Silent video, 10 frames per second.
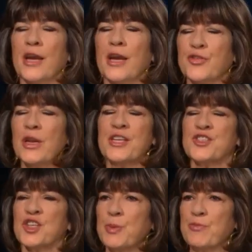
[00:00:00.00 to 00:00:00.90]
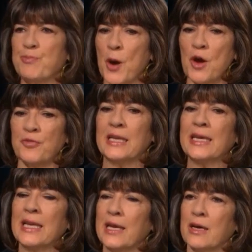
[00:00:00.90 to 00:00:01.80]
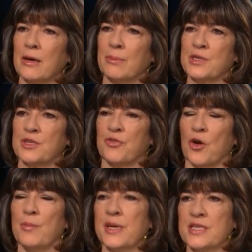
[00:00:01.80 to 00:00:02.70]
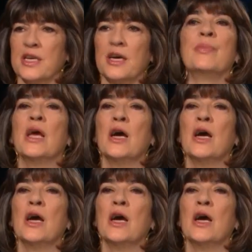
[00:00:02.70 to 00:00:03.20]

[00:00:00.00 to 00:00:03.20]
Okay, so let's just be perfectly clear, Mr. Foreign Minister.